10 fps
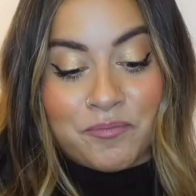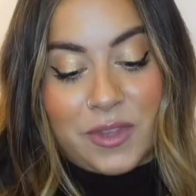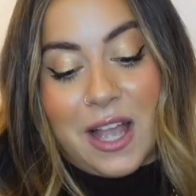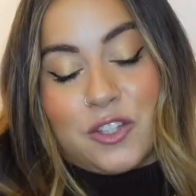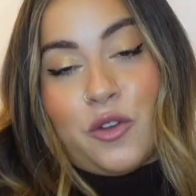
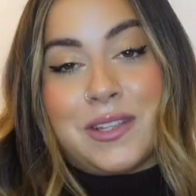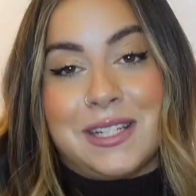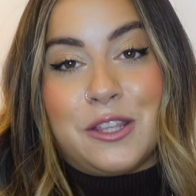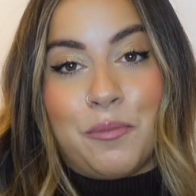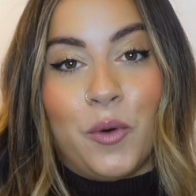That is
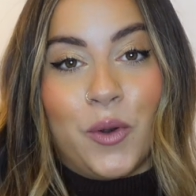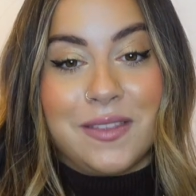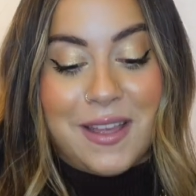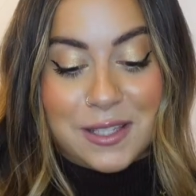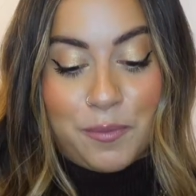obviously the
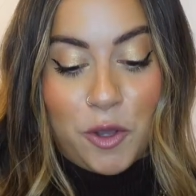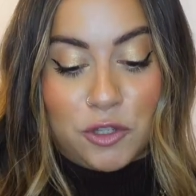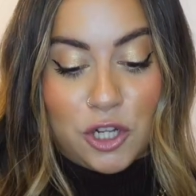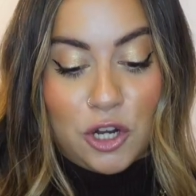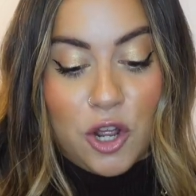point. They're
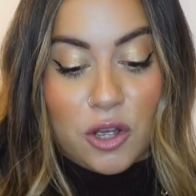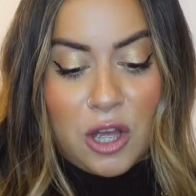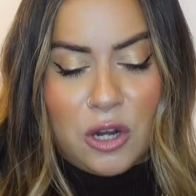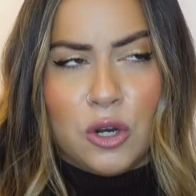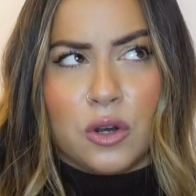supposed to look
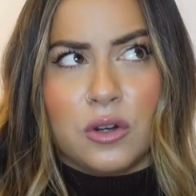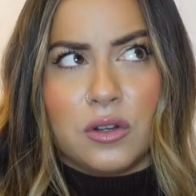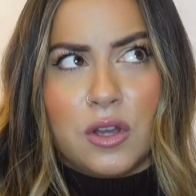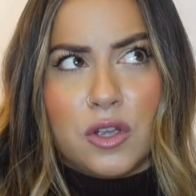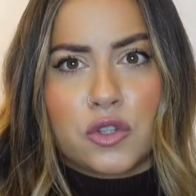a lot
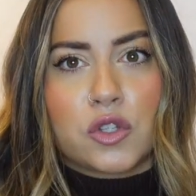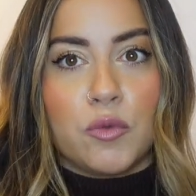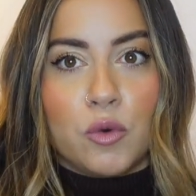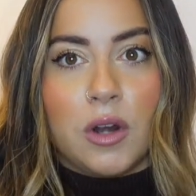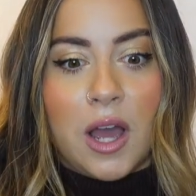
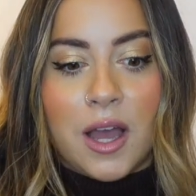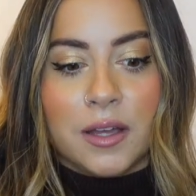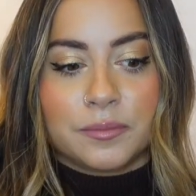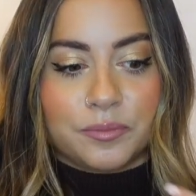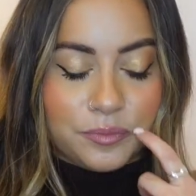smaller